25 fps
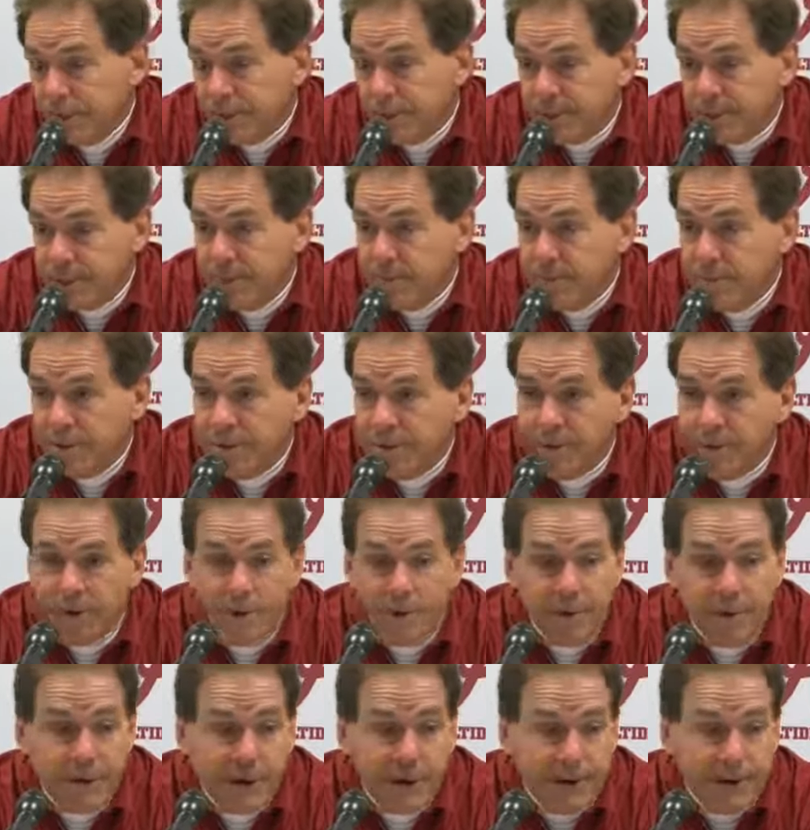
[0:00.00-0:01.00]
get them in
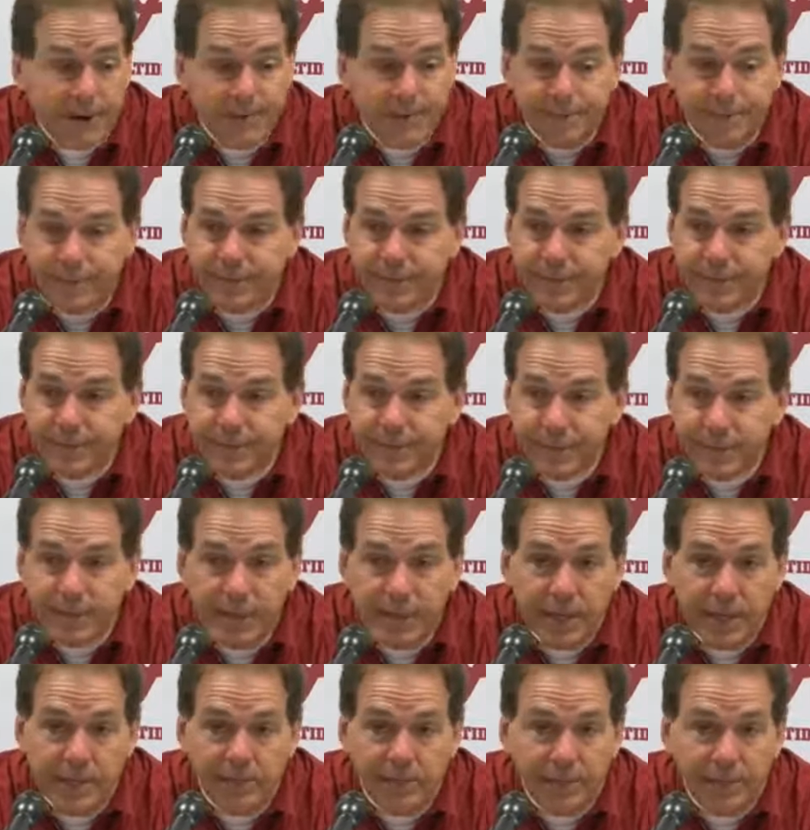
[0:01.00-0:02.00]
third and eight, they
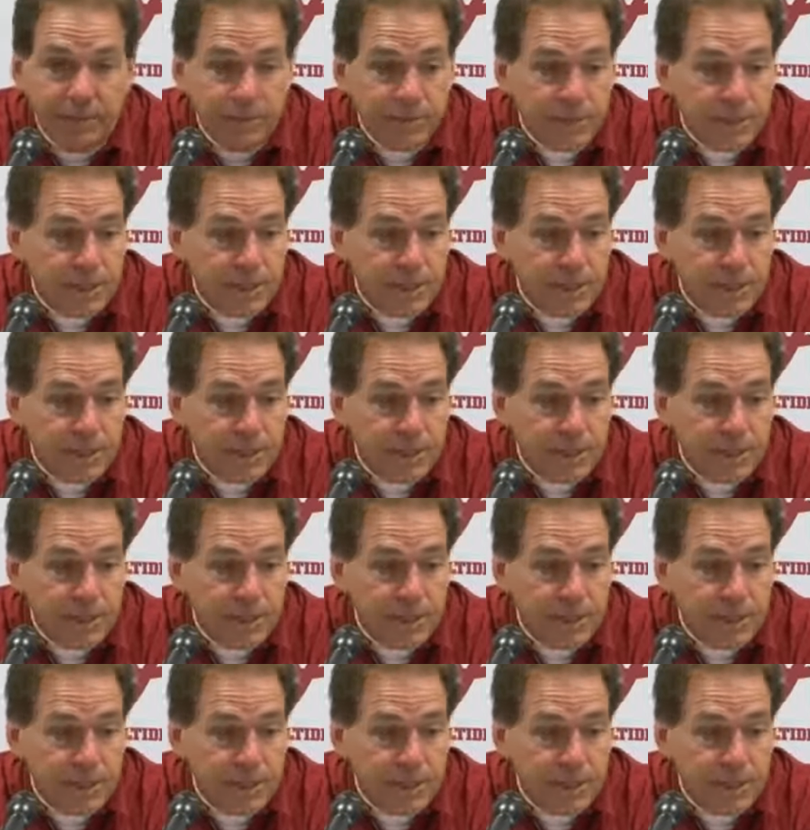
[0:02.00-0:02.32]
get a first